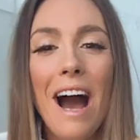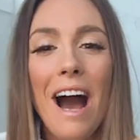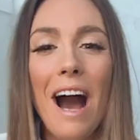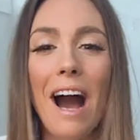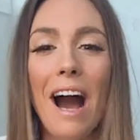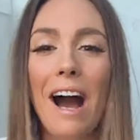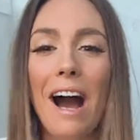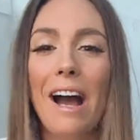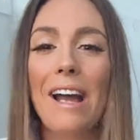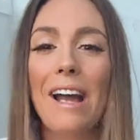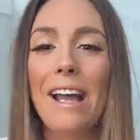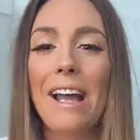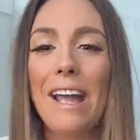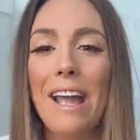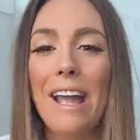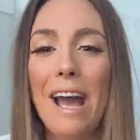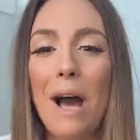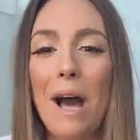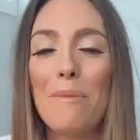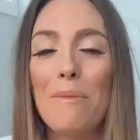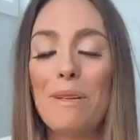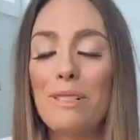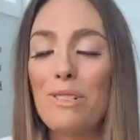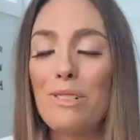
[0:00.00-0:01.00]
I
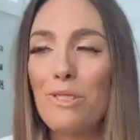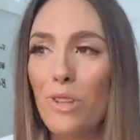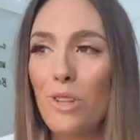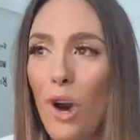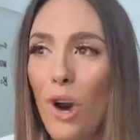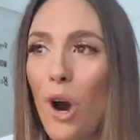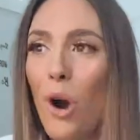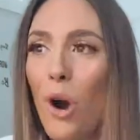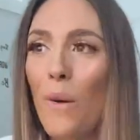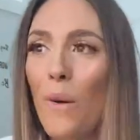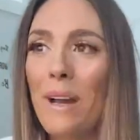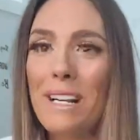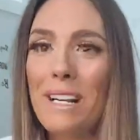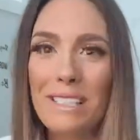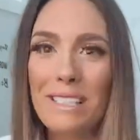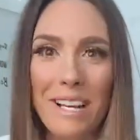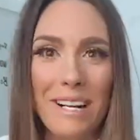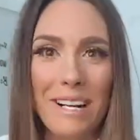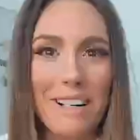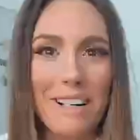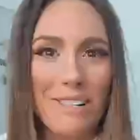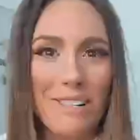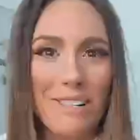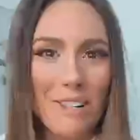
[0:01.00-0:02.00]
am so
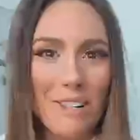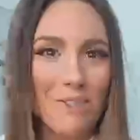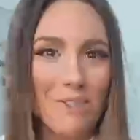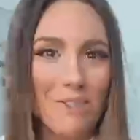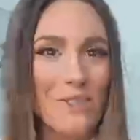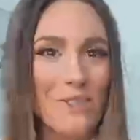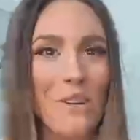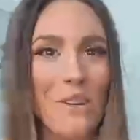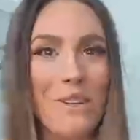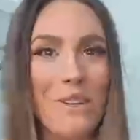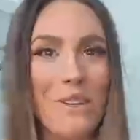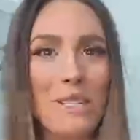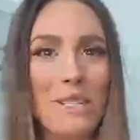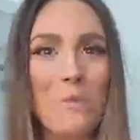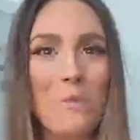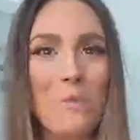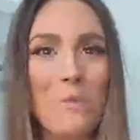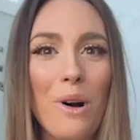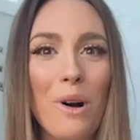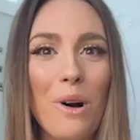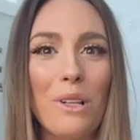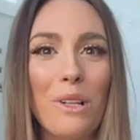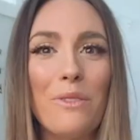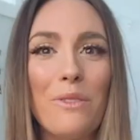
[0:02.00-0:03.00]
excited to start sharing this with
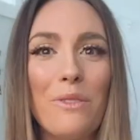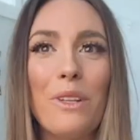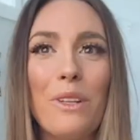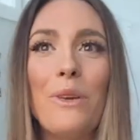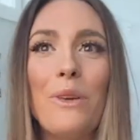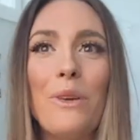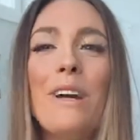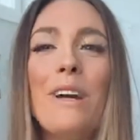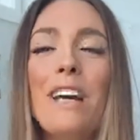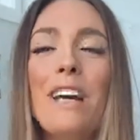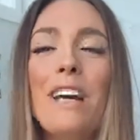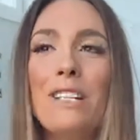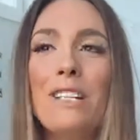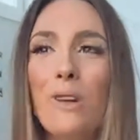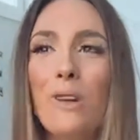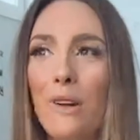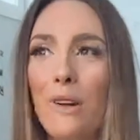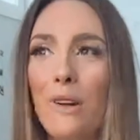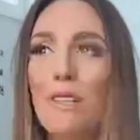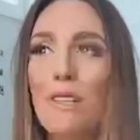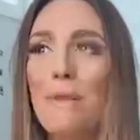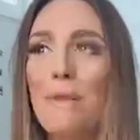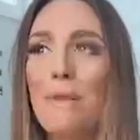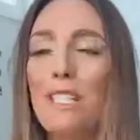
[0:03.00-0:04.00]
all of you,
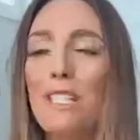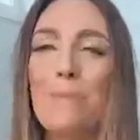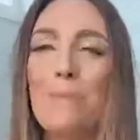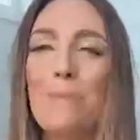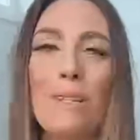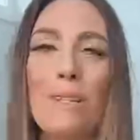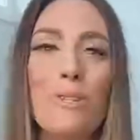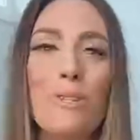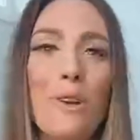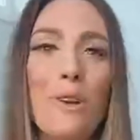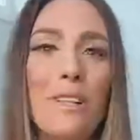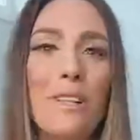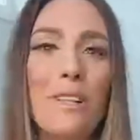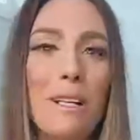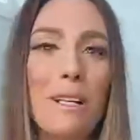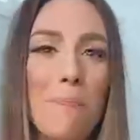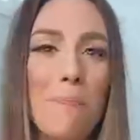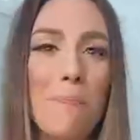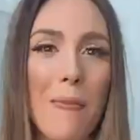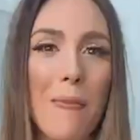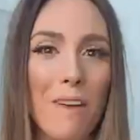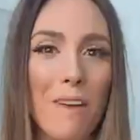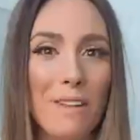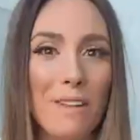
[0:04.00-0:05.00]
documenting my
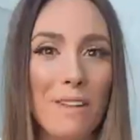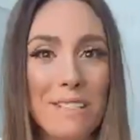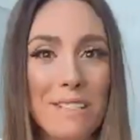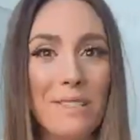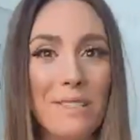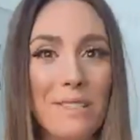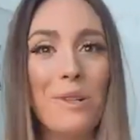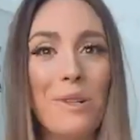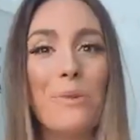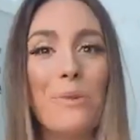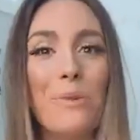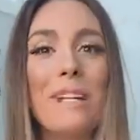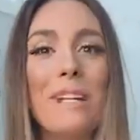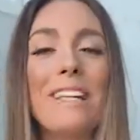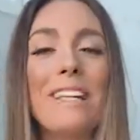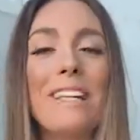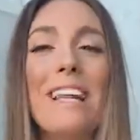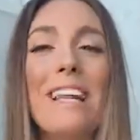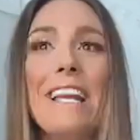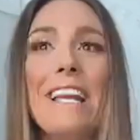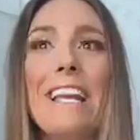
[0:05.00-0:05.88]
journey every single week.